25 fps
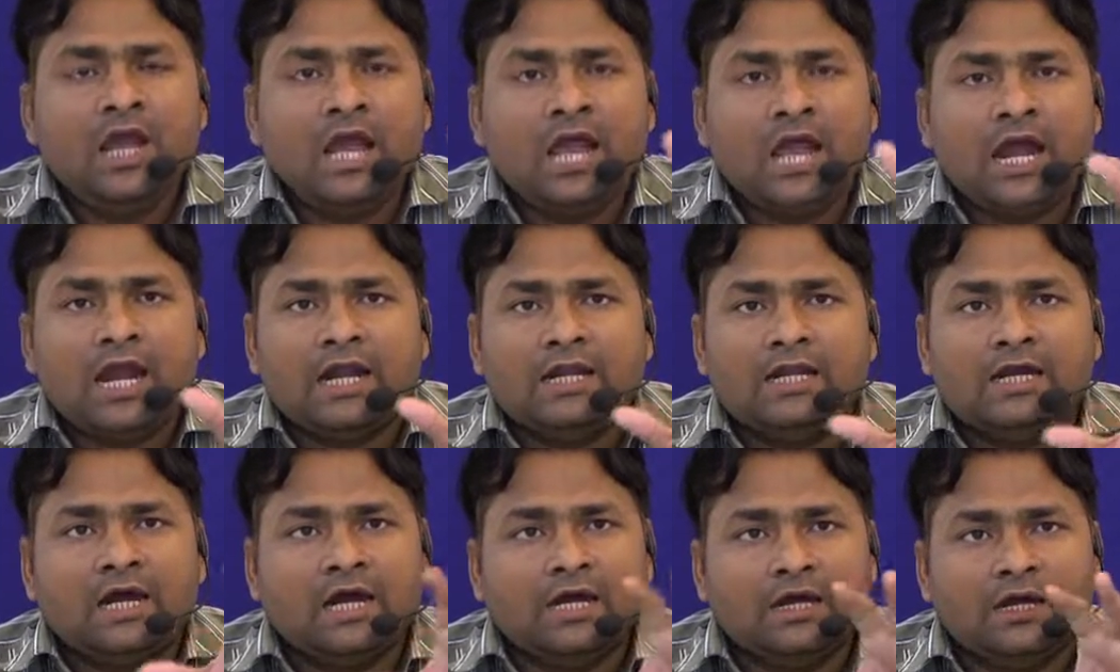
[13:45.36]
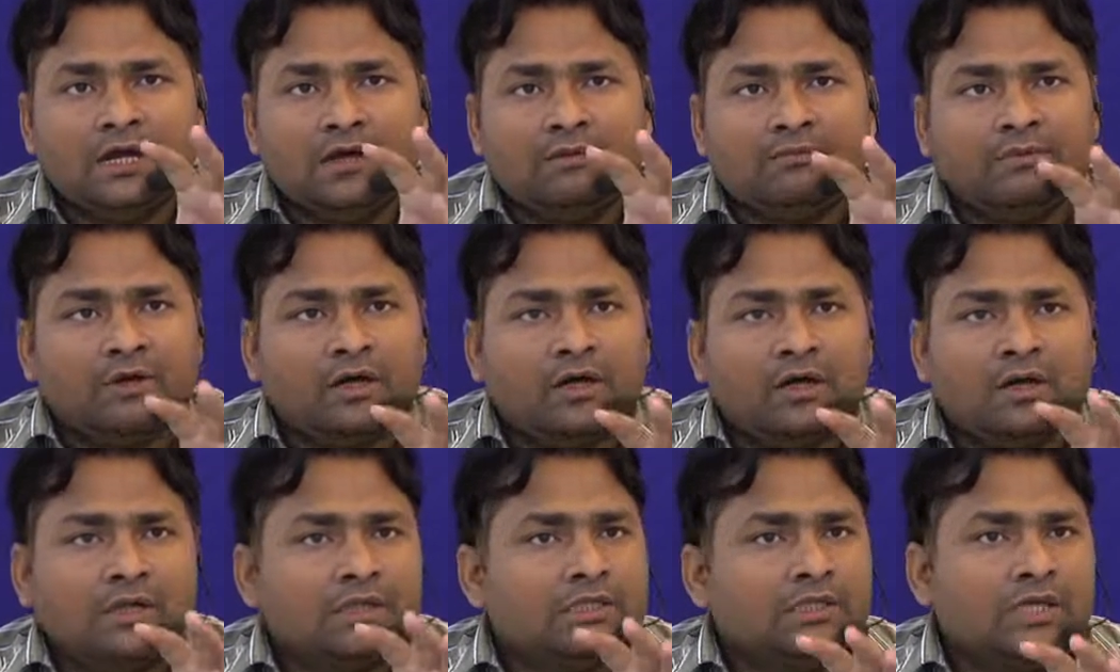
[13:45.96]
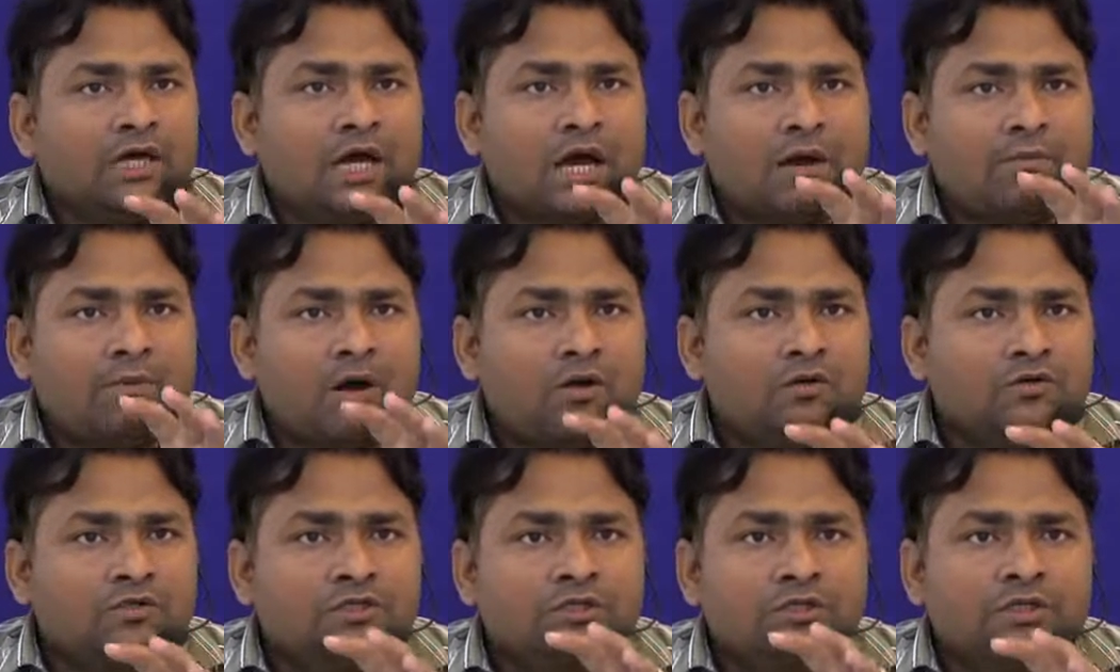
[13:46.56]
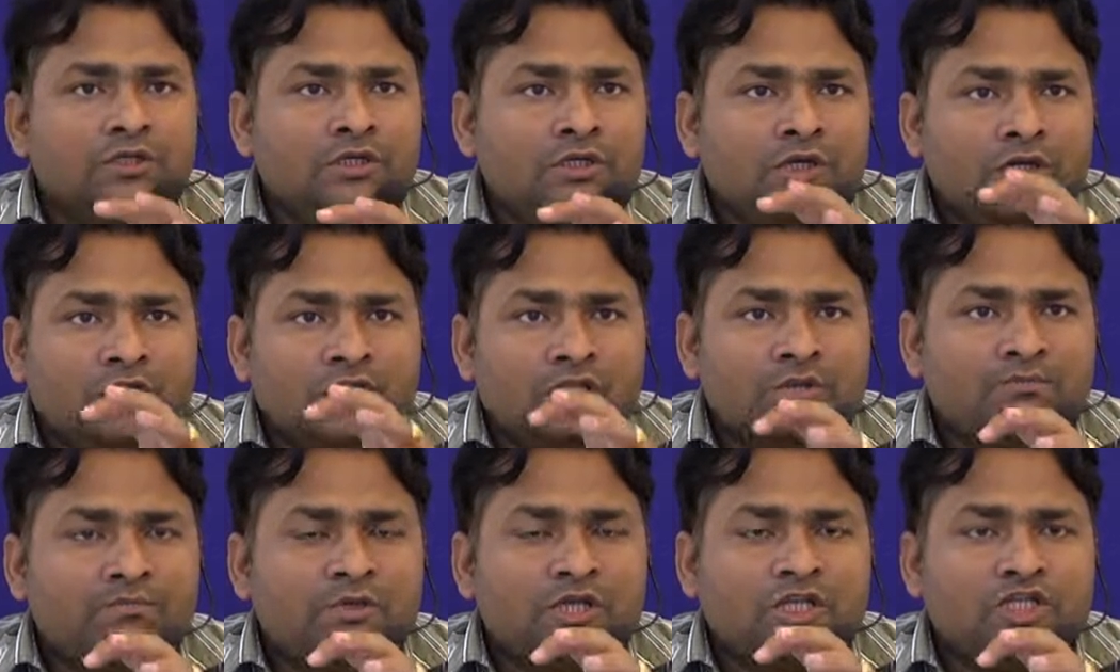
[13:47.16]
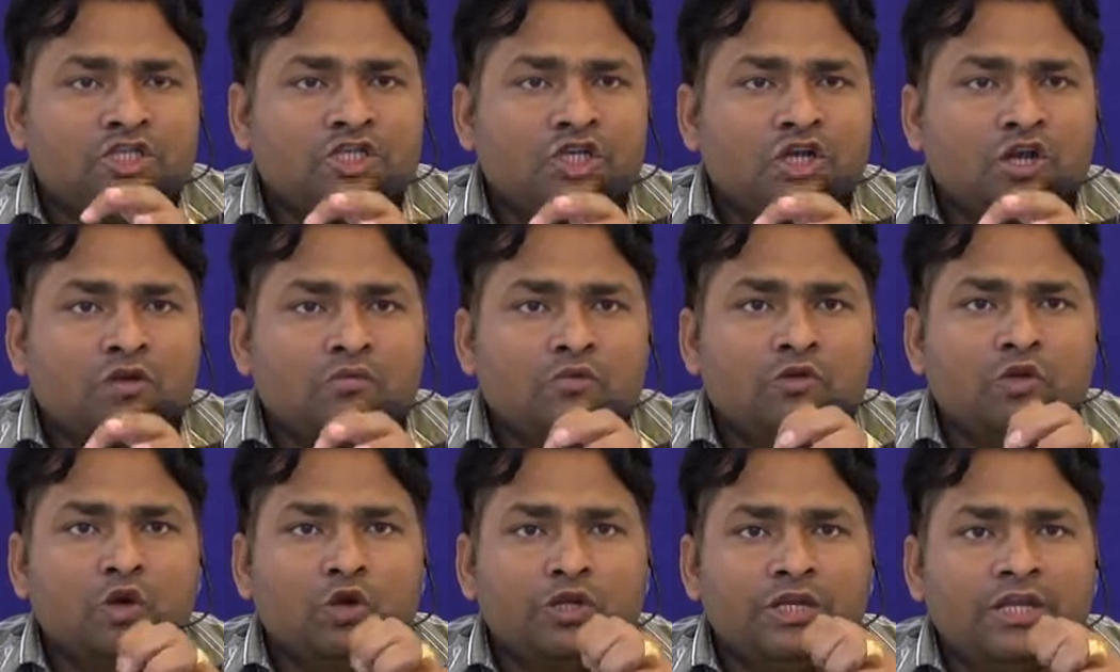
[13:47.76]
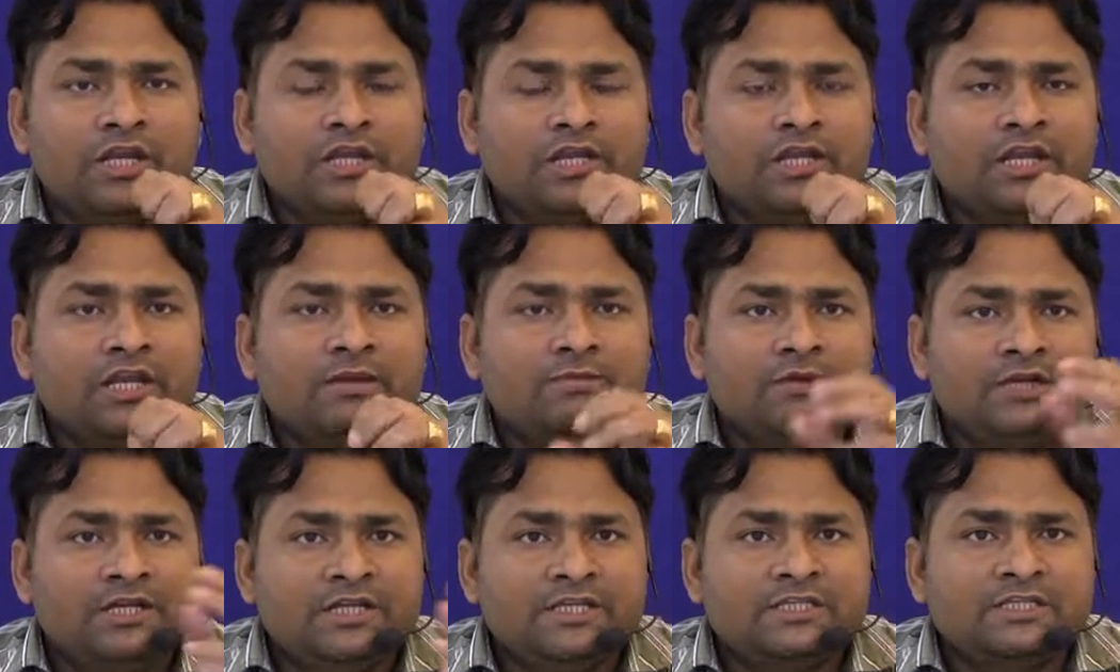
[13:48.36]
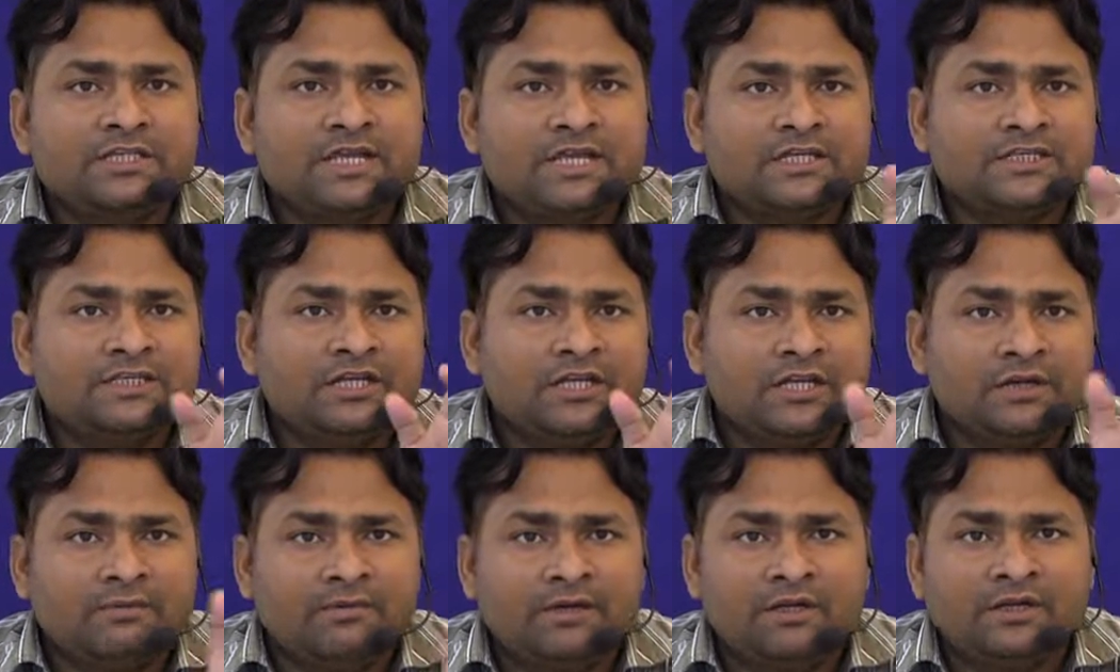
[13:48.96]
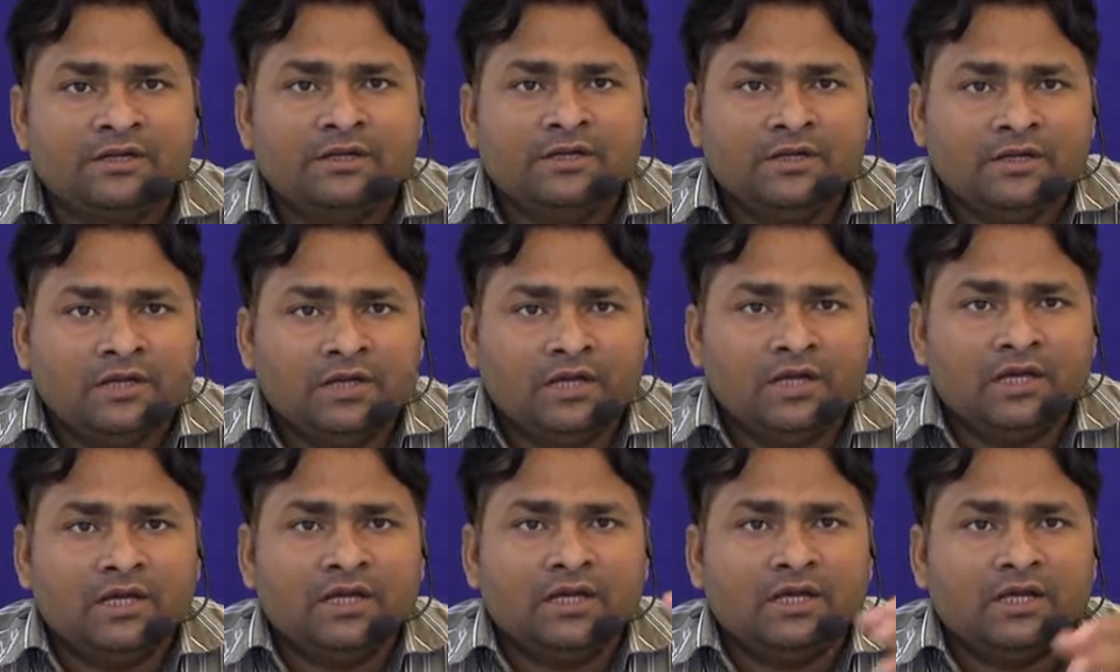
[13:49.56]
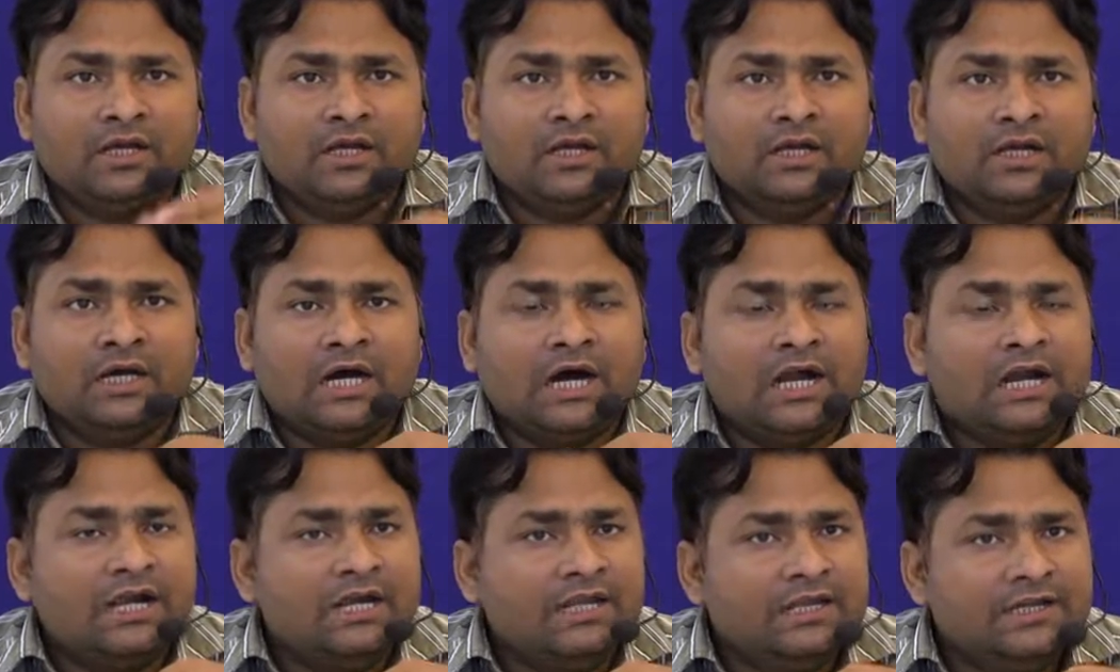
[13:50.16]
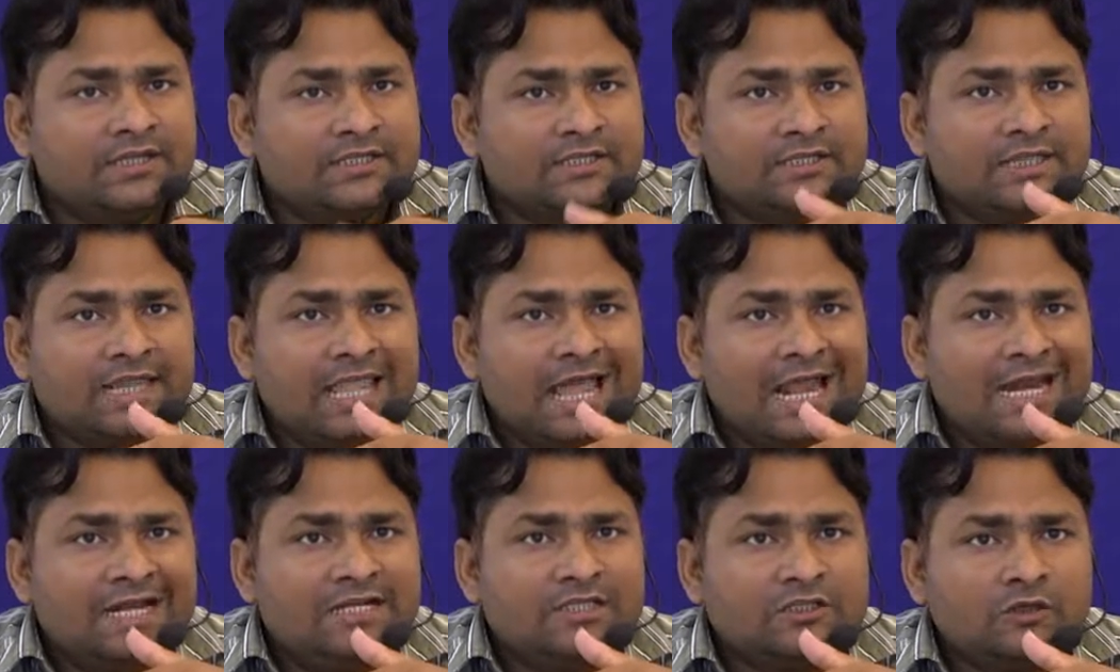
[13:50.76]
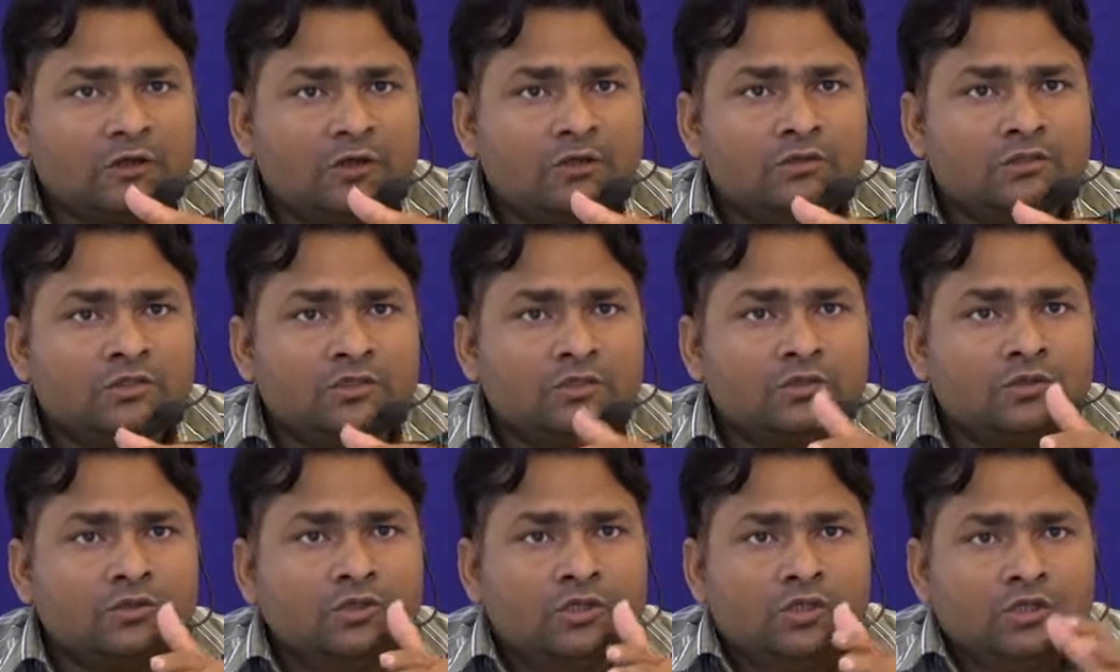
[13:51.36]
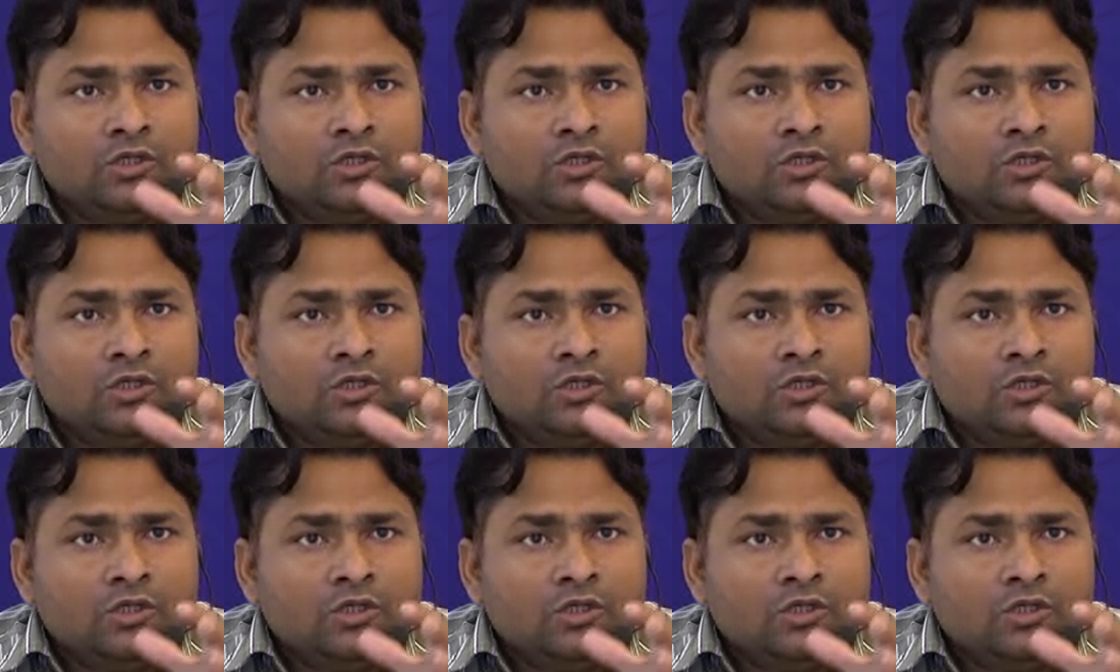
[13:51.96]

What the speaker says: and about the Picture of Dorian Gray we discussed in our earlier slides also.